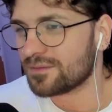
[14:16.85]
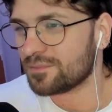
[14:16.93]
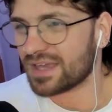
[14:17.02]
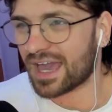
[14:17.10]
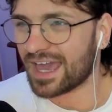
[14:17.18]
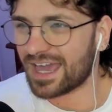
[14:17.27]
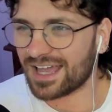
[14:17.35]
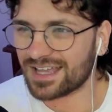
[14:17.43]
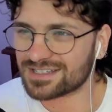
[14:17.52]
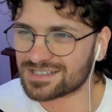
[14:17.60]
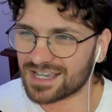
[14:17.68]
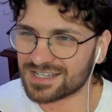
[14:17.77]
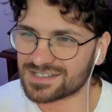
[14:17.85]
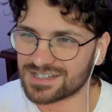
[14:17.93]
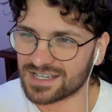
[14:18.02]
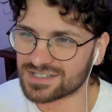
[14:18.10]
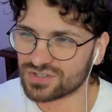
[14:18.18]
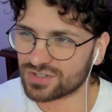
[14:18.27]
But yeah, it's it's
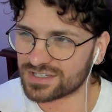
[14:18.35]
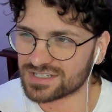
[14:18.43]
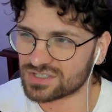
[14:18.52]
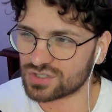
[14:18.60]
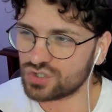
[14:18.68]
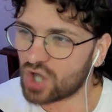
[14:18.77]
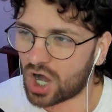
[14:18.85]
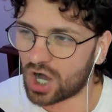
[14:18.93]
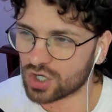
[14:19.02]
it's this is not